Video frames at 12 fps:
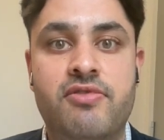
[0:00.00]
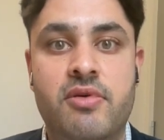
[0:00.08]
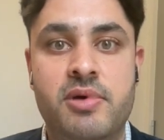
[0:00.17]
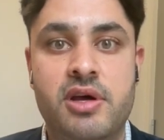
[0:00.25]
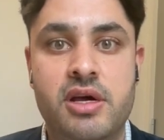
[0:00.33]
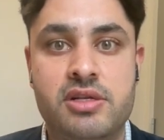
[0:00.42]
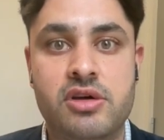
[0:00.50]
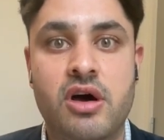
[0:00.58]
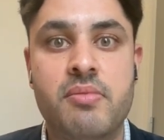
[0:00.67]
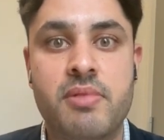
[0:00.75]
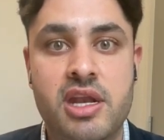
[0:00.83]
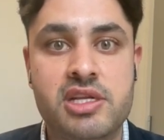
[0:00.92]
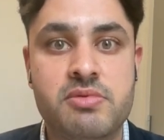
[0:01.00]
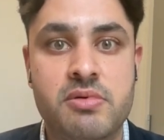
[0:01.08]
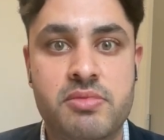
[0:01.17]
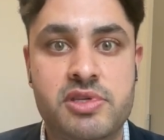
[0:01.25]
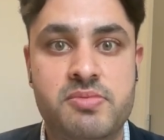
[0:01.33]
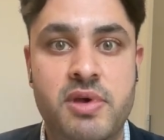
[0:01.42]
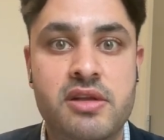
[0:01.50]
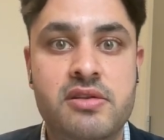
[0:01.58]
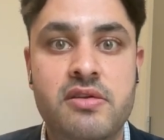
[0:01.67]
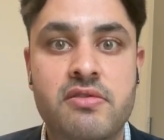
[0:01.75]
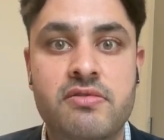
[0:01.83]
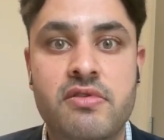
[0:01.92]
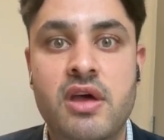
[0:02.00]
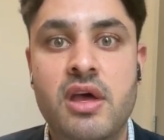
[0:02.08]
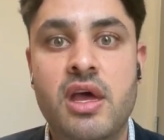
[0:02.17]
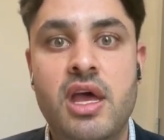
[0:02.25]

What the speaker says: from a time management perspective.